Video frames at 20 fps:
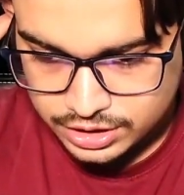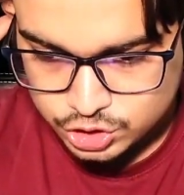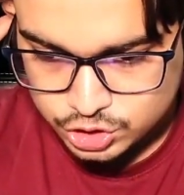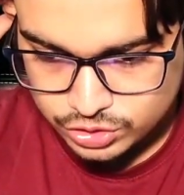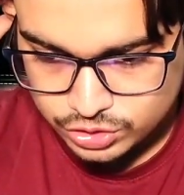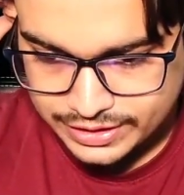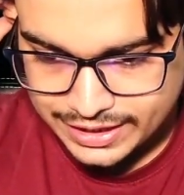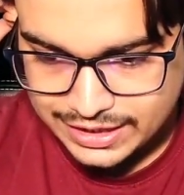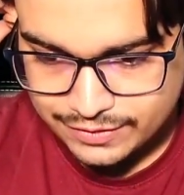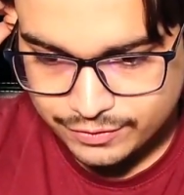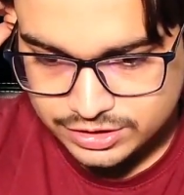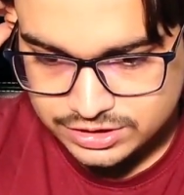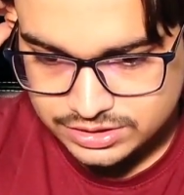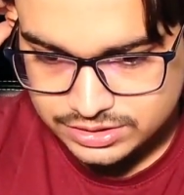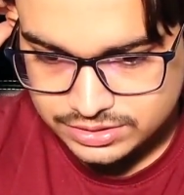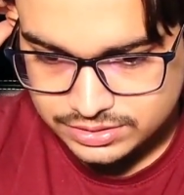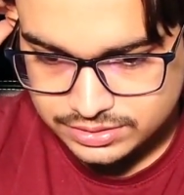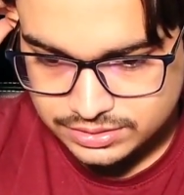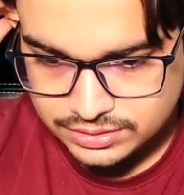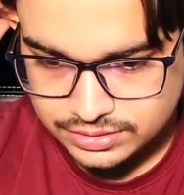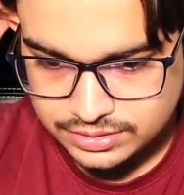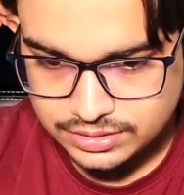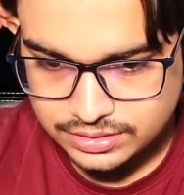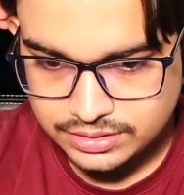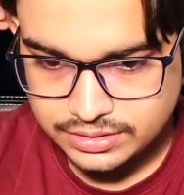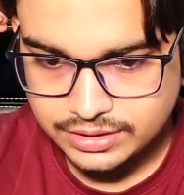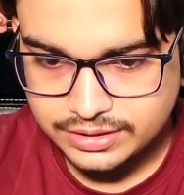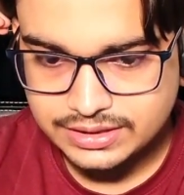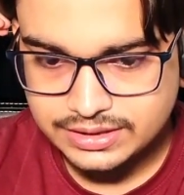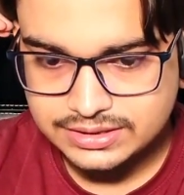So that was
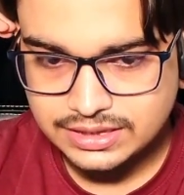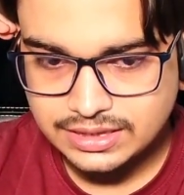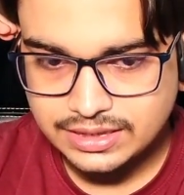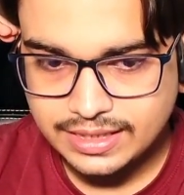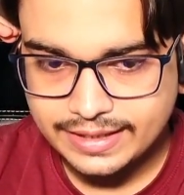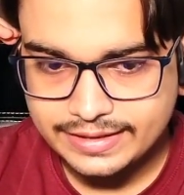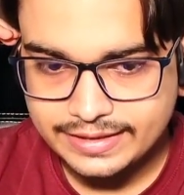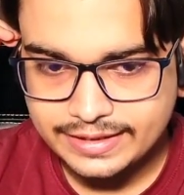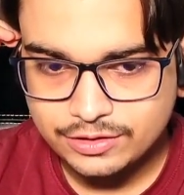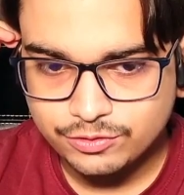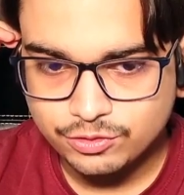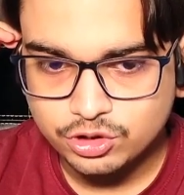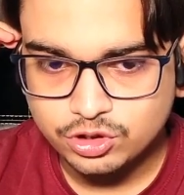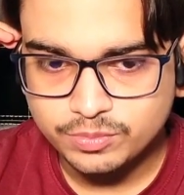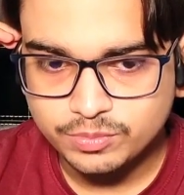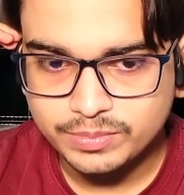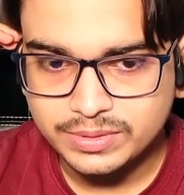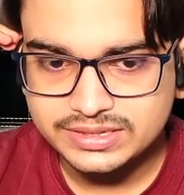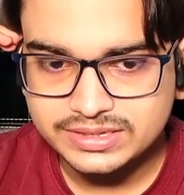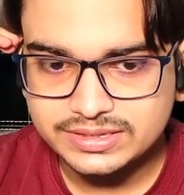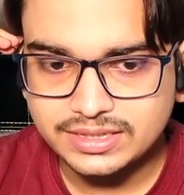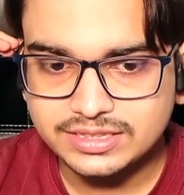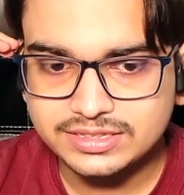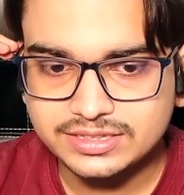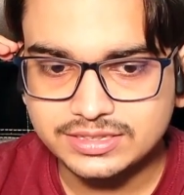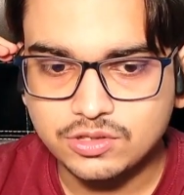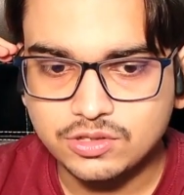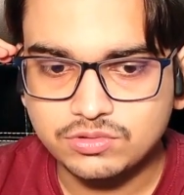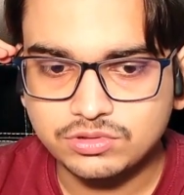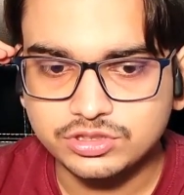the reason I didn't want to miss the
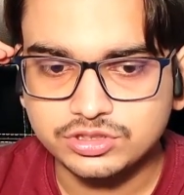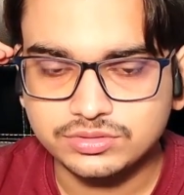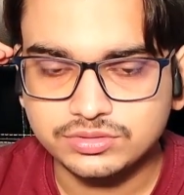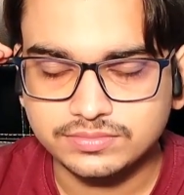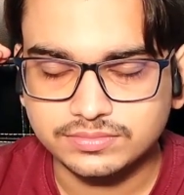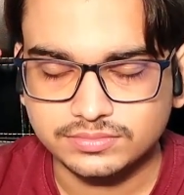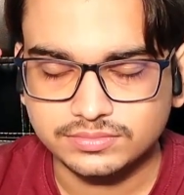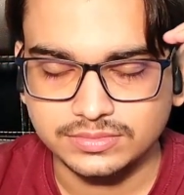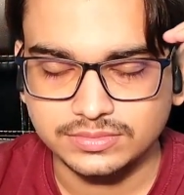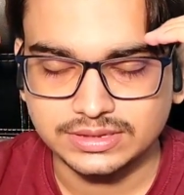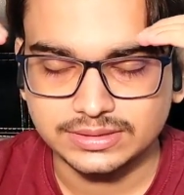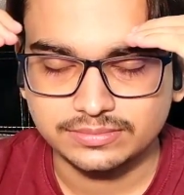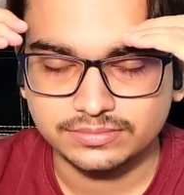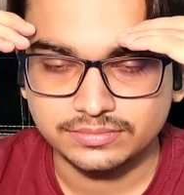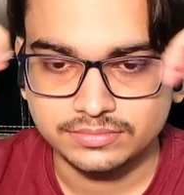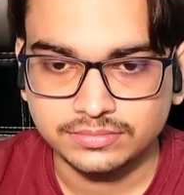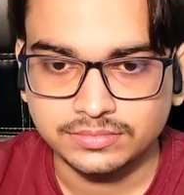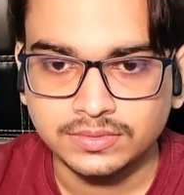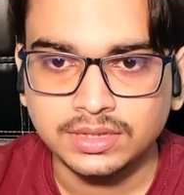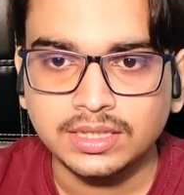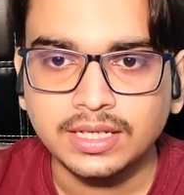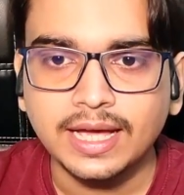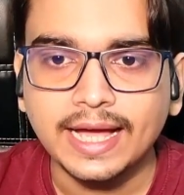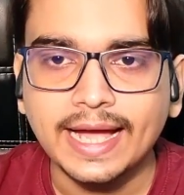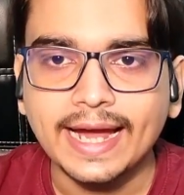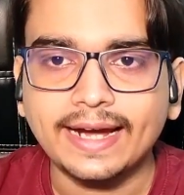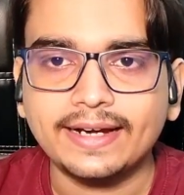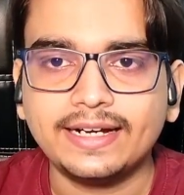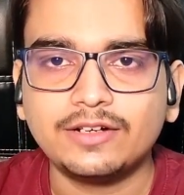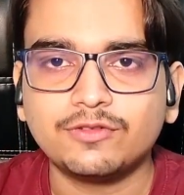discounts.
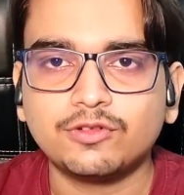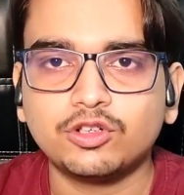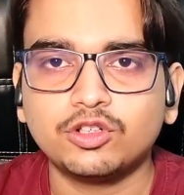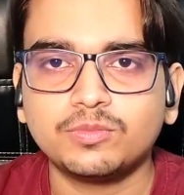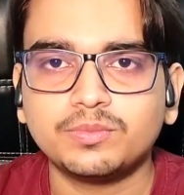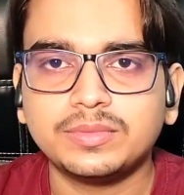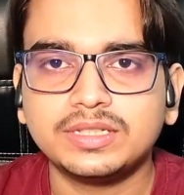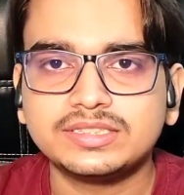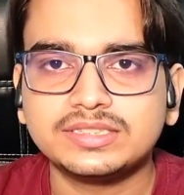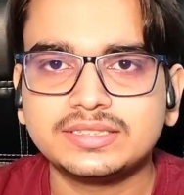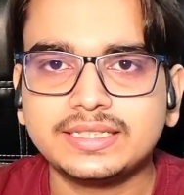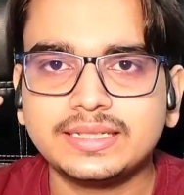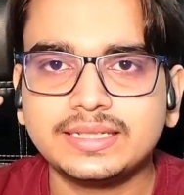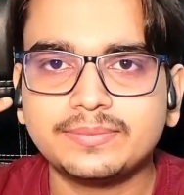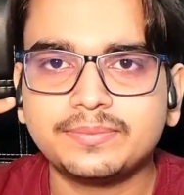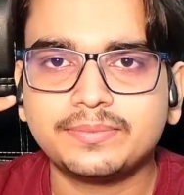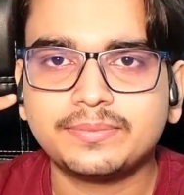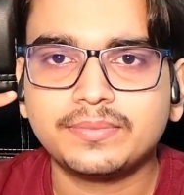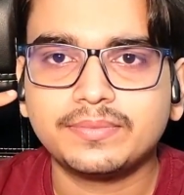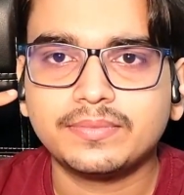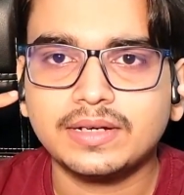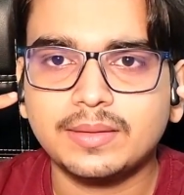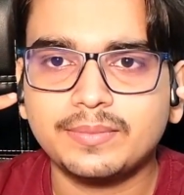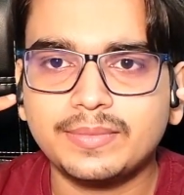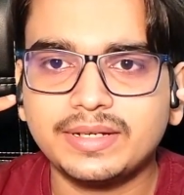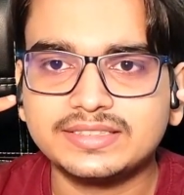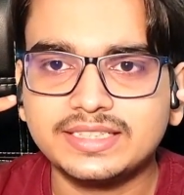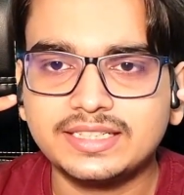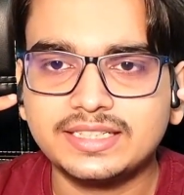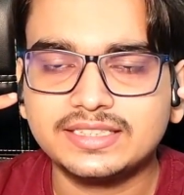I didn't want to miss the
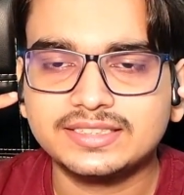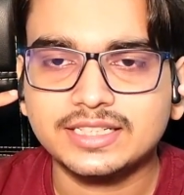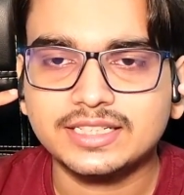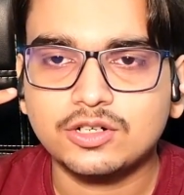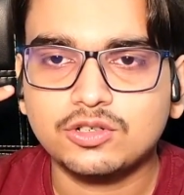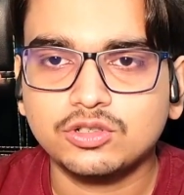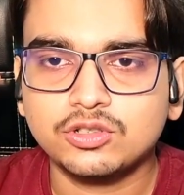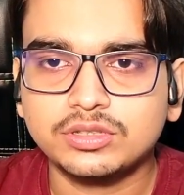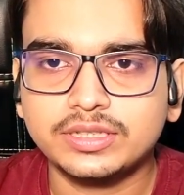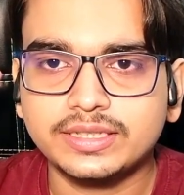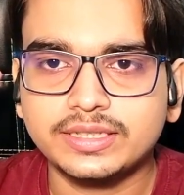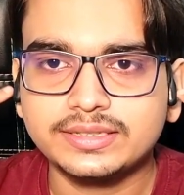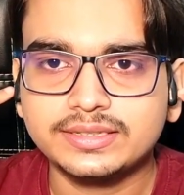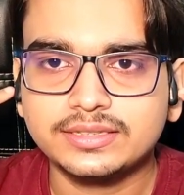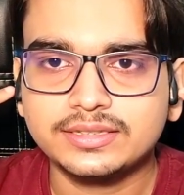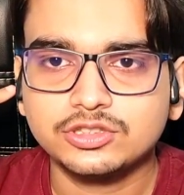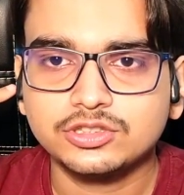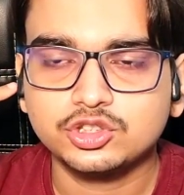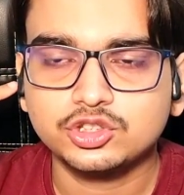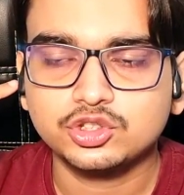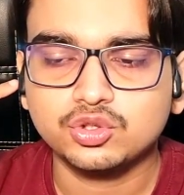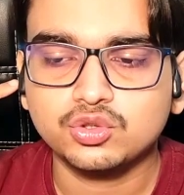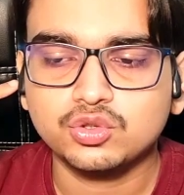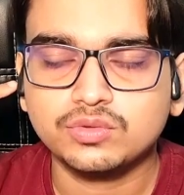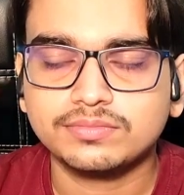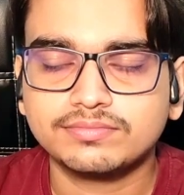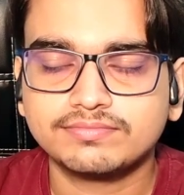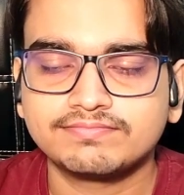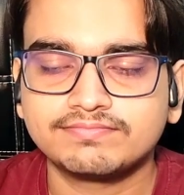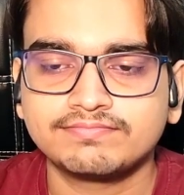amazing discount on this.
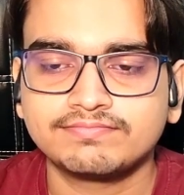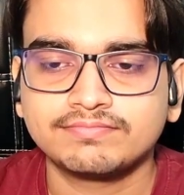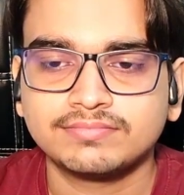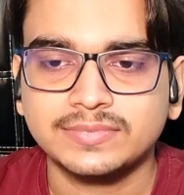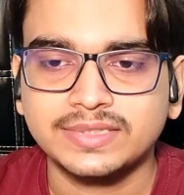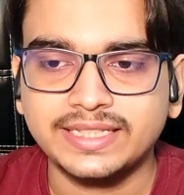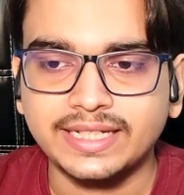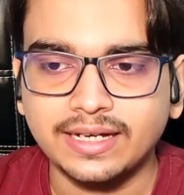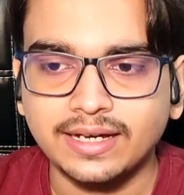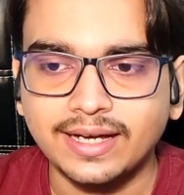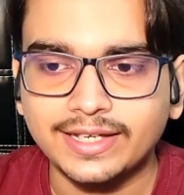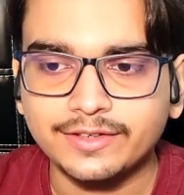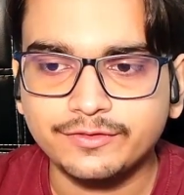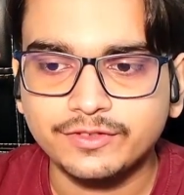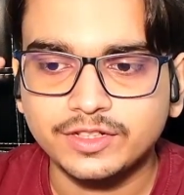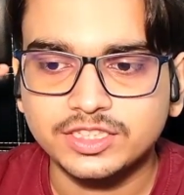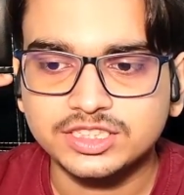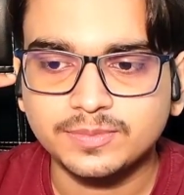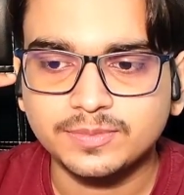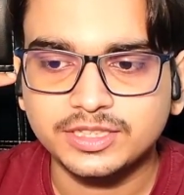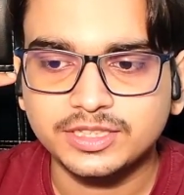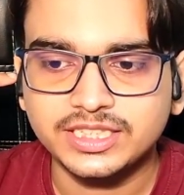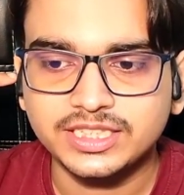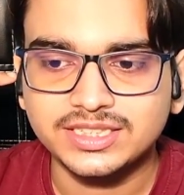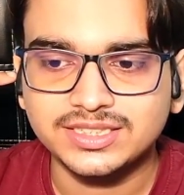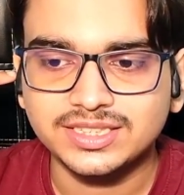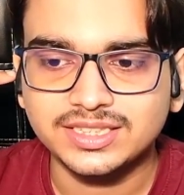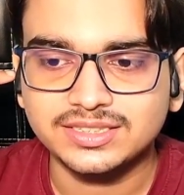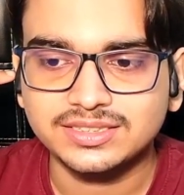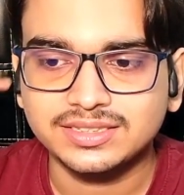So yeah, I first
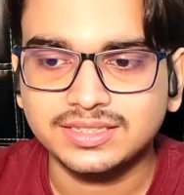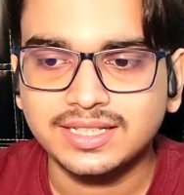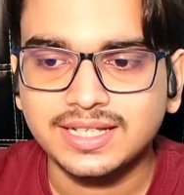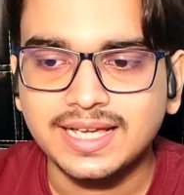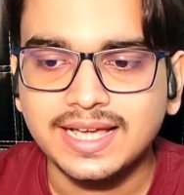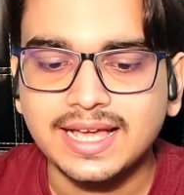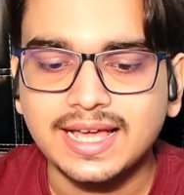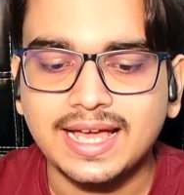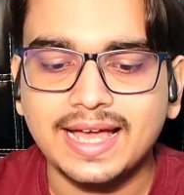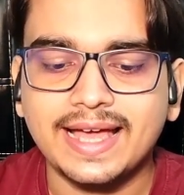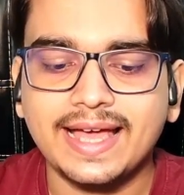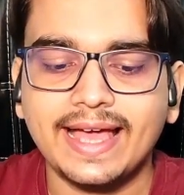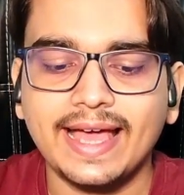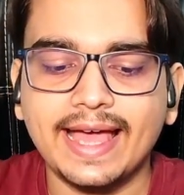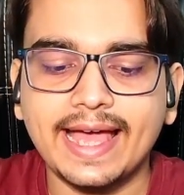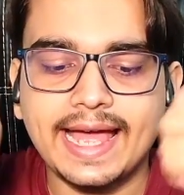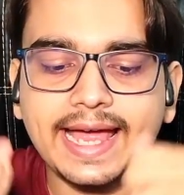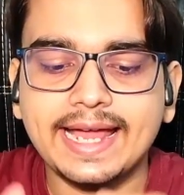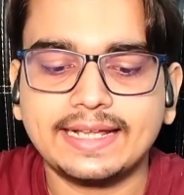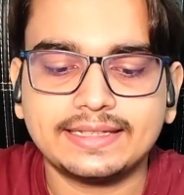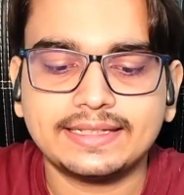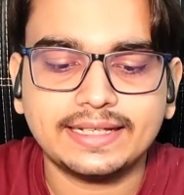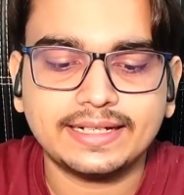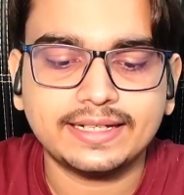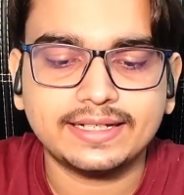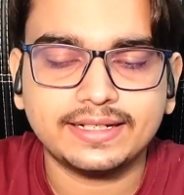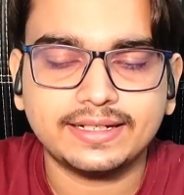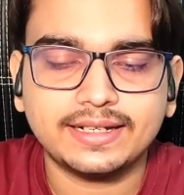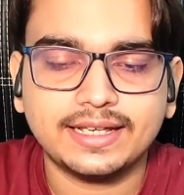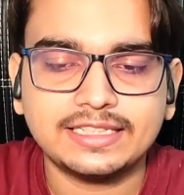purchased this. And then
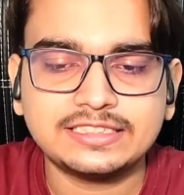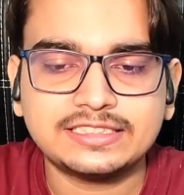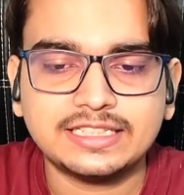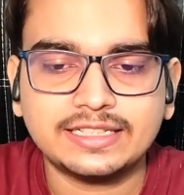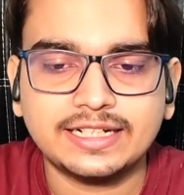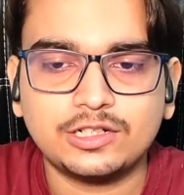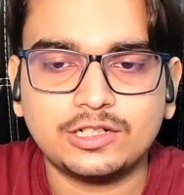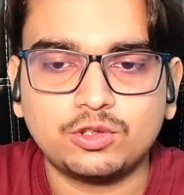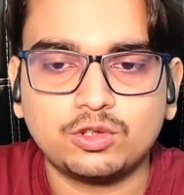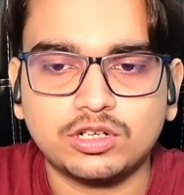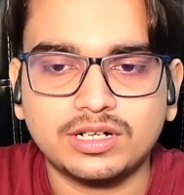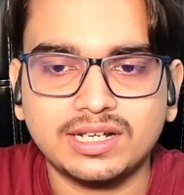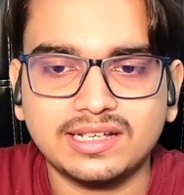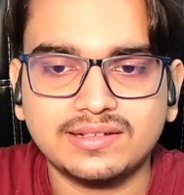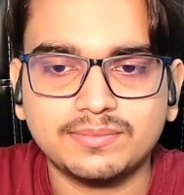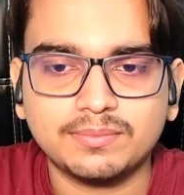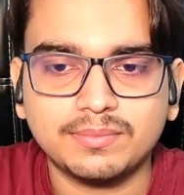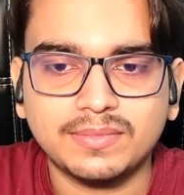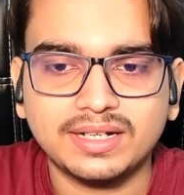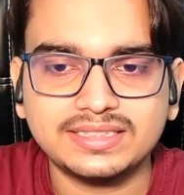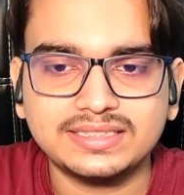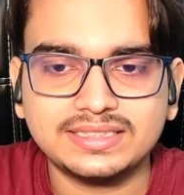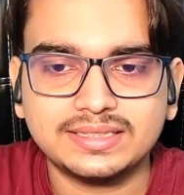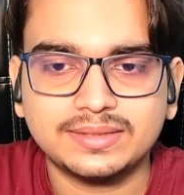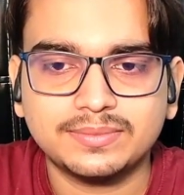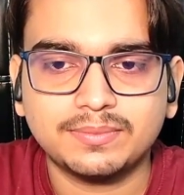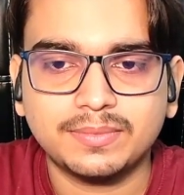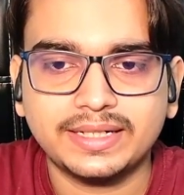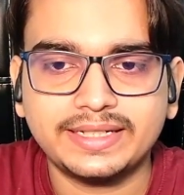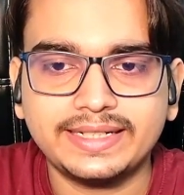I realized that I do not have much
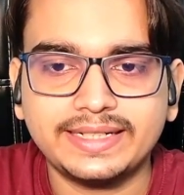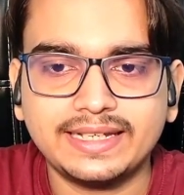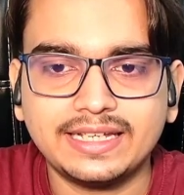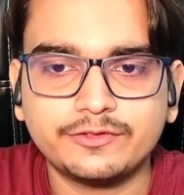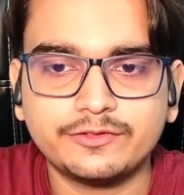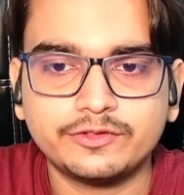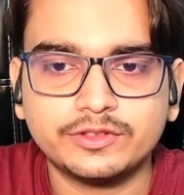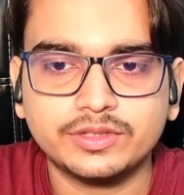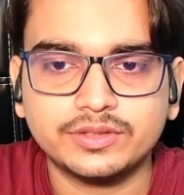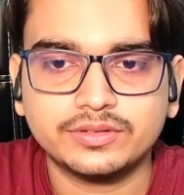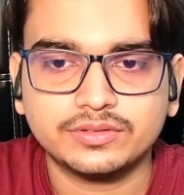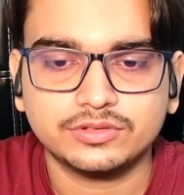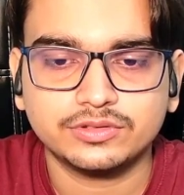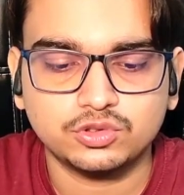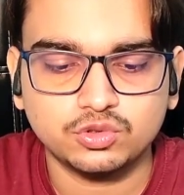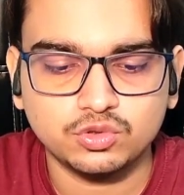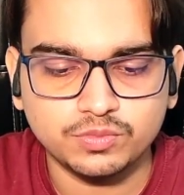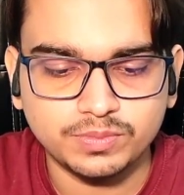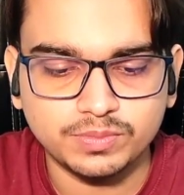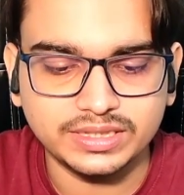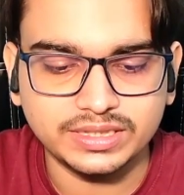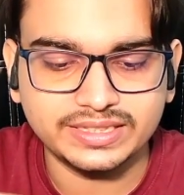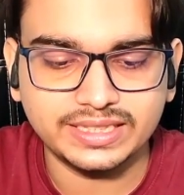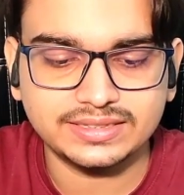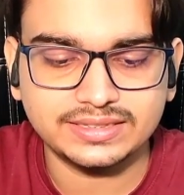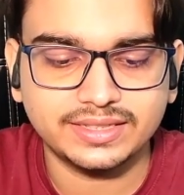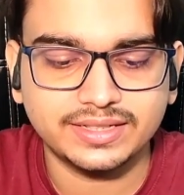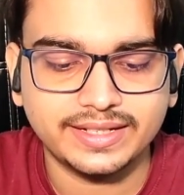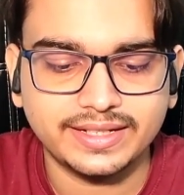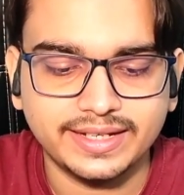money left to
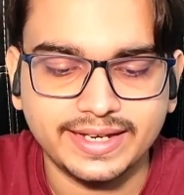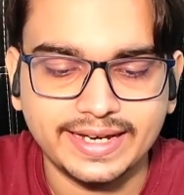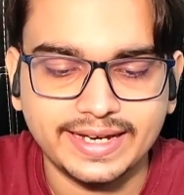purchase a